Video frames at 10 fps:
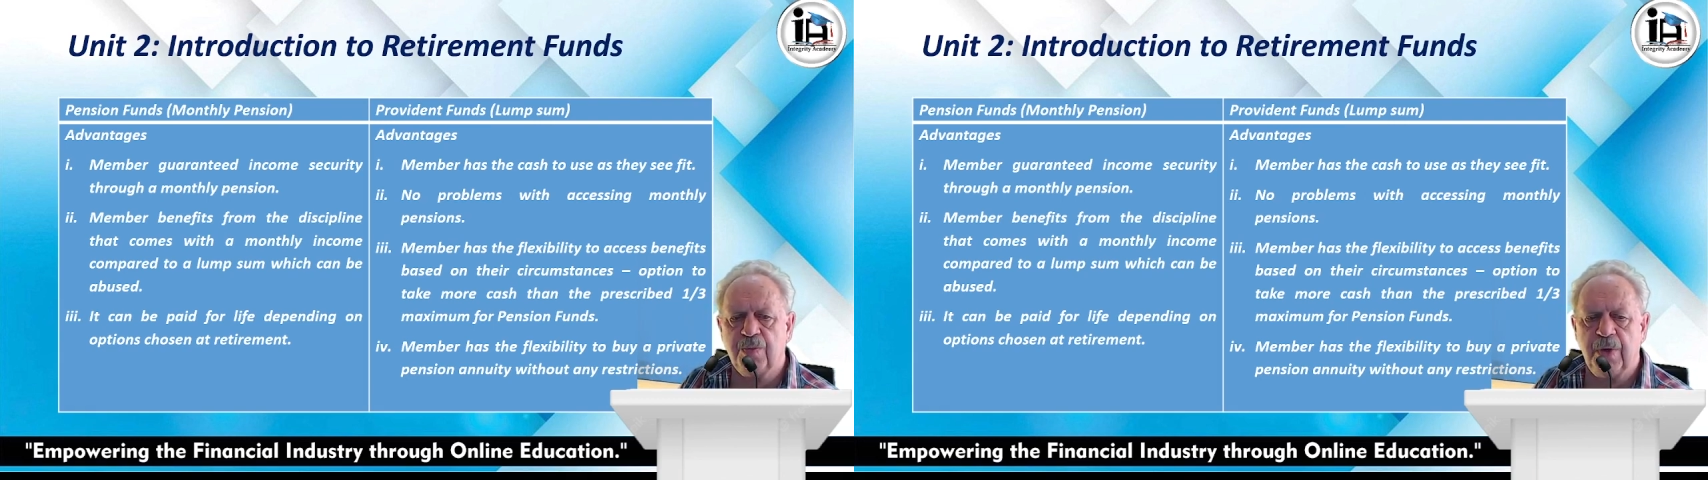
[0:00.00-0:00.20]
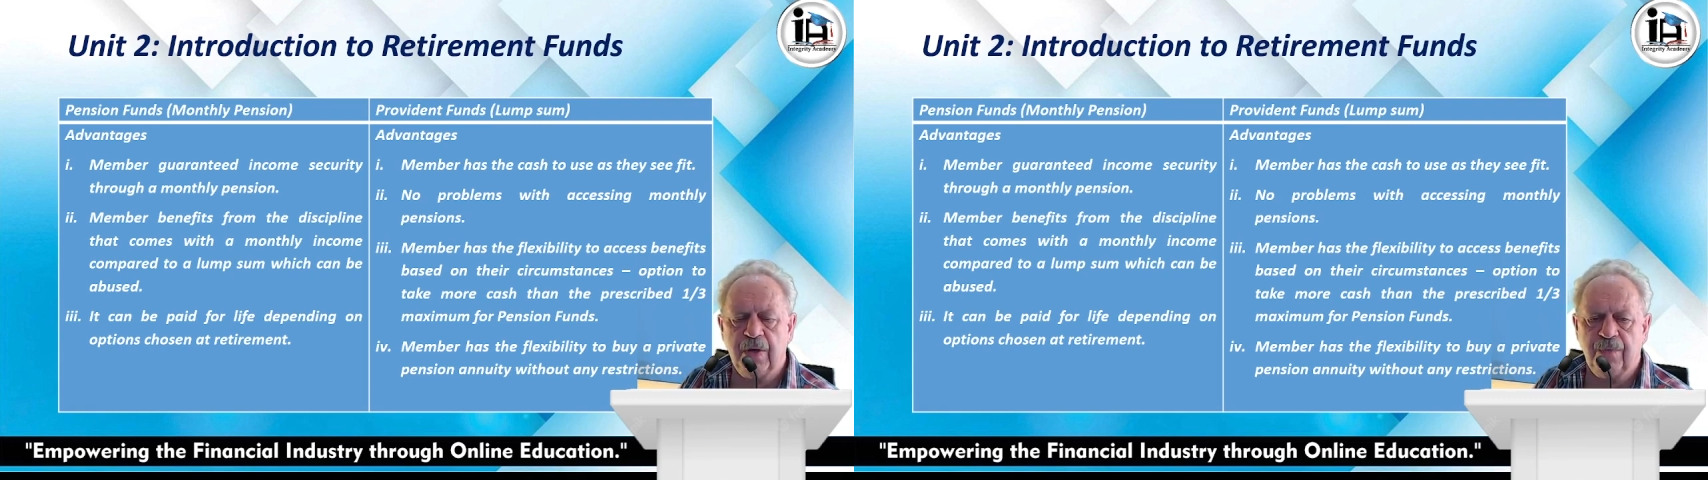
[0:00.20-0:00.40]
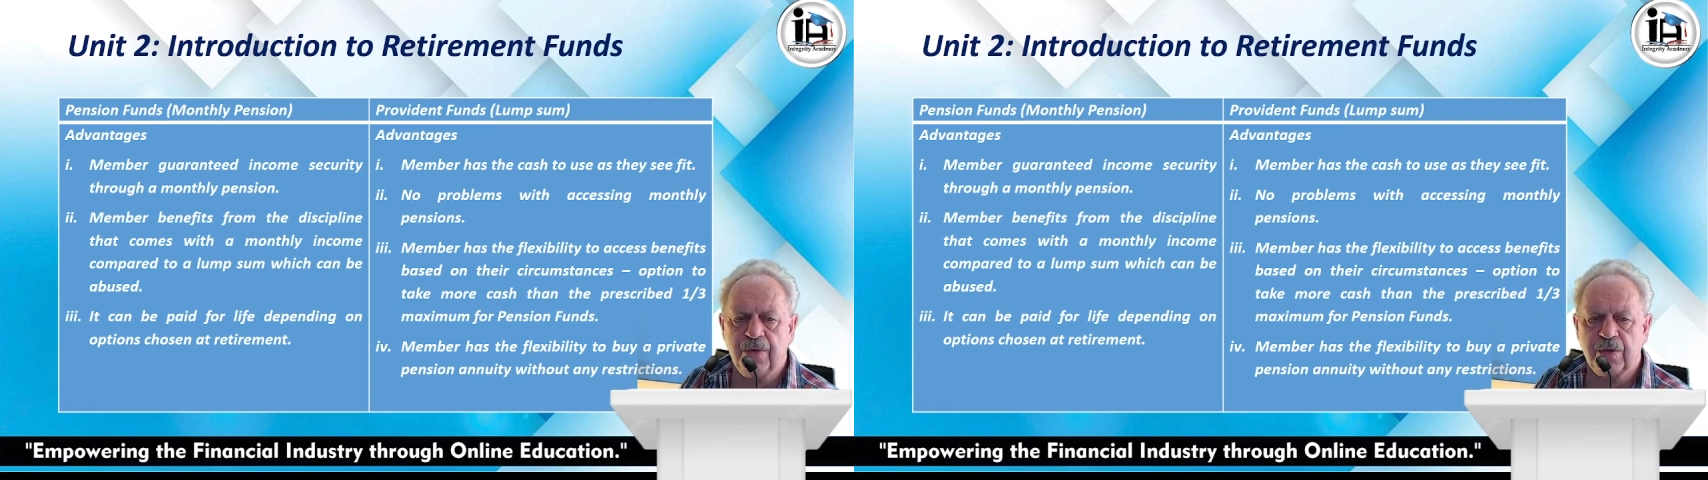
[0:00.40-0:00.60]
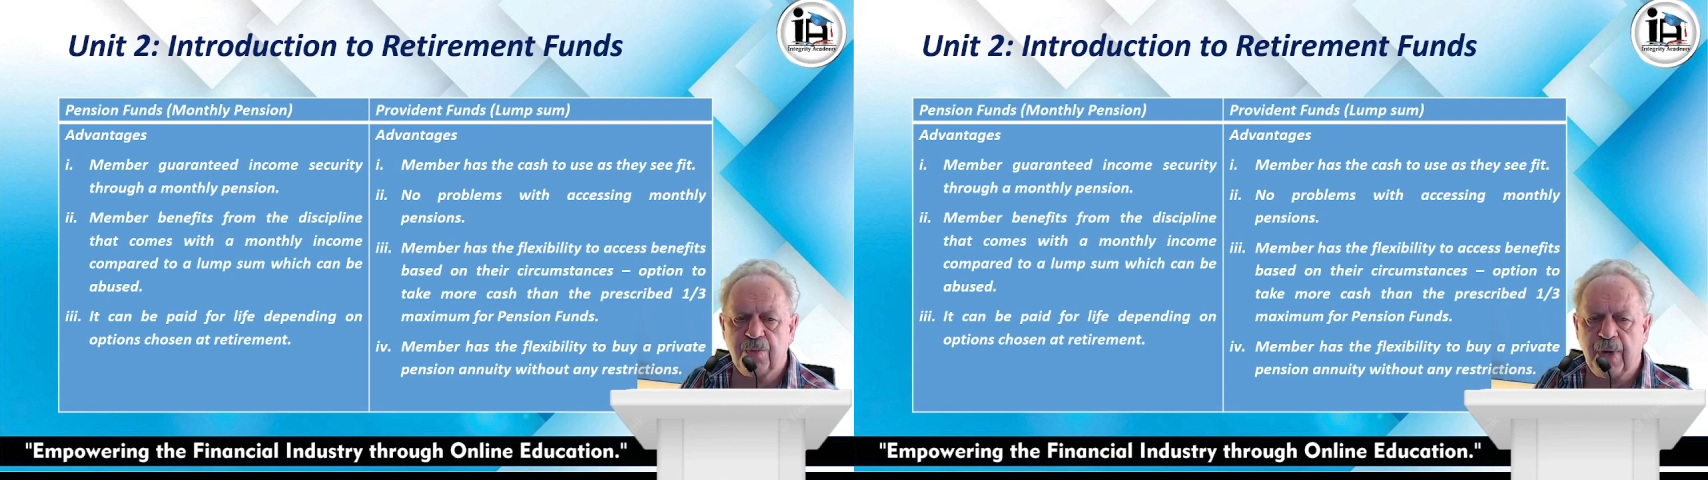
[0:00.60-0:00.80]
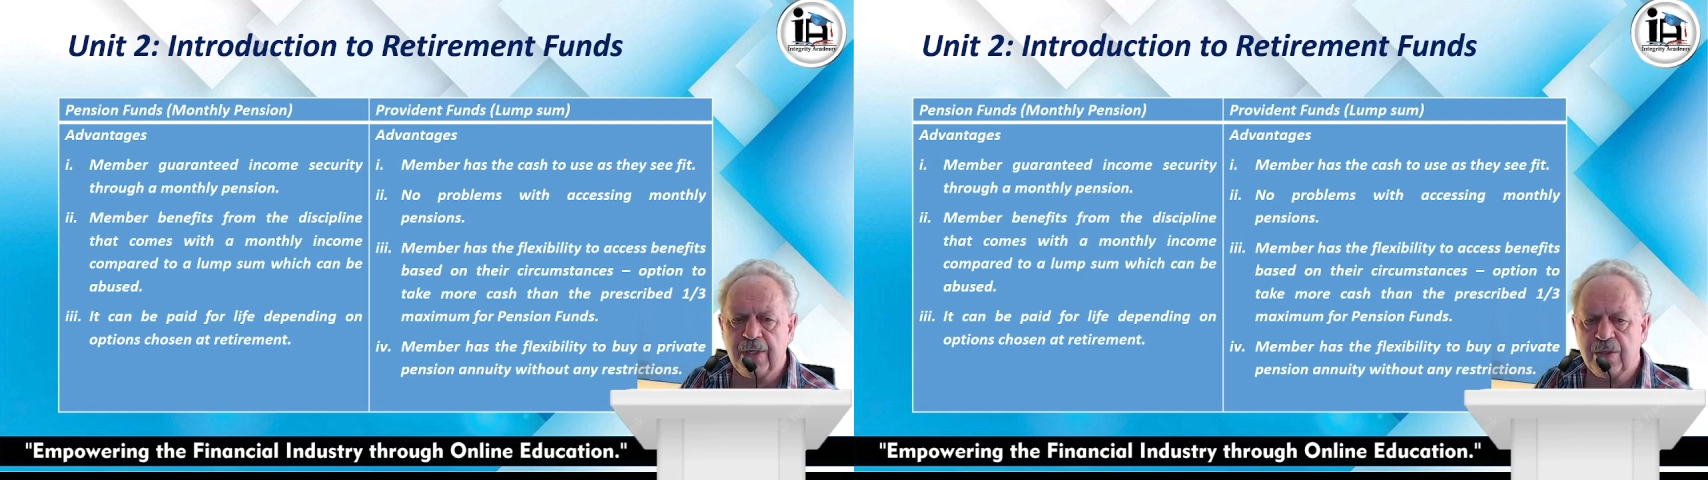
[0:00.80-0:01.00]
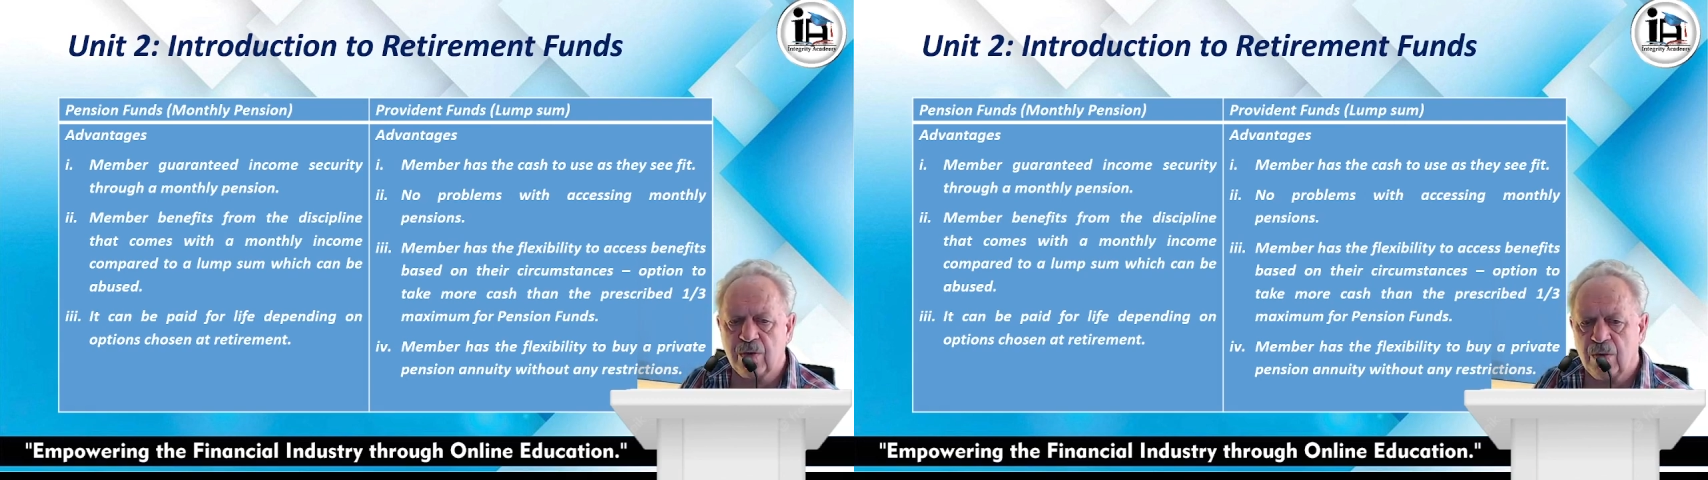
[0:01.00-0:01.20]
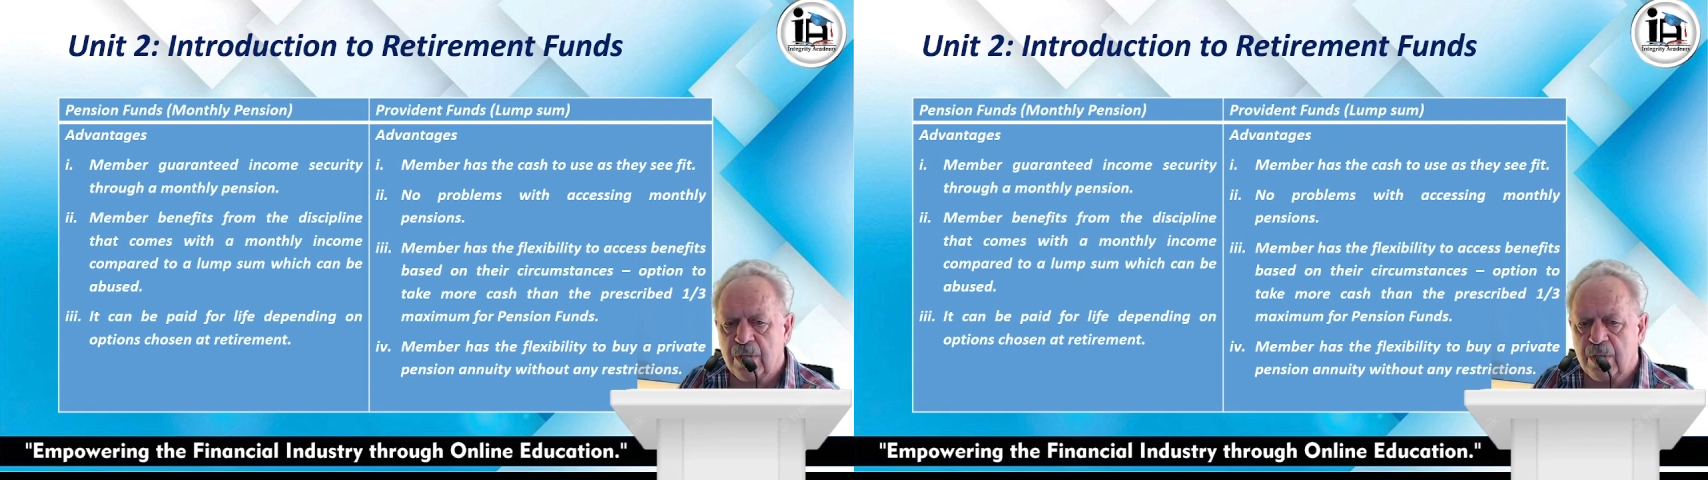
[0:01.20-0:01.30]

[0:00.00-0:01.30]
benefits based on